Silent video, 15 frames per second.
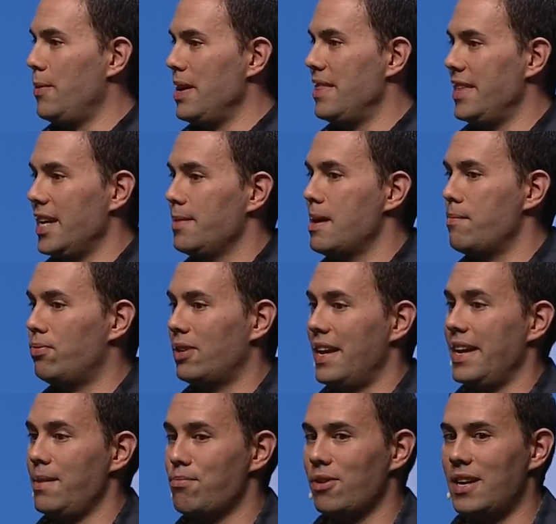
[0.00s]
we think about
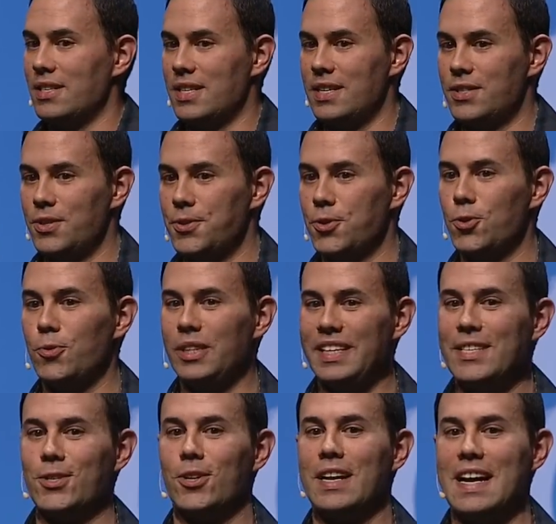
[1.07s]
planning processes to at
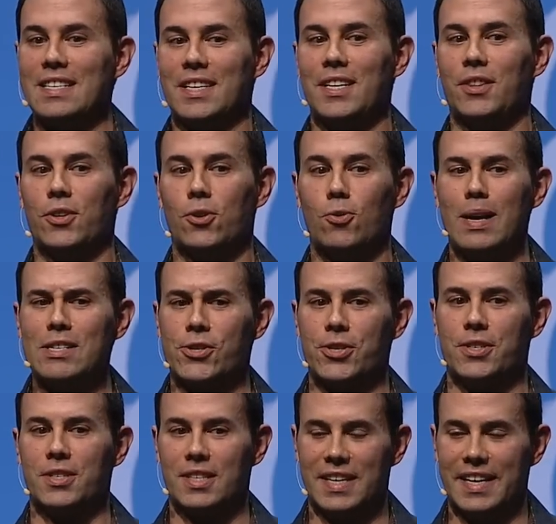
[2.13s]
least start asking the
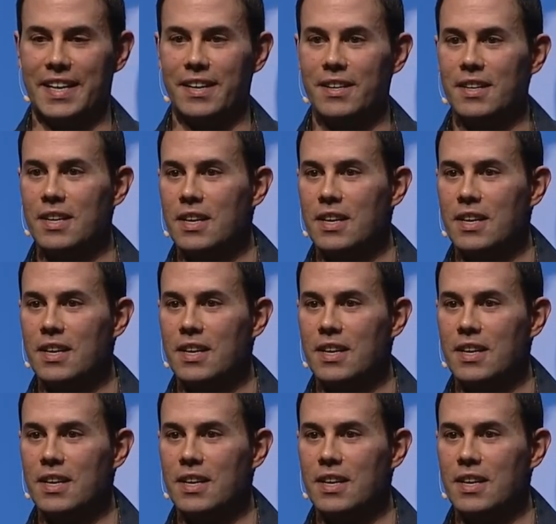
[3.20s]
questions like,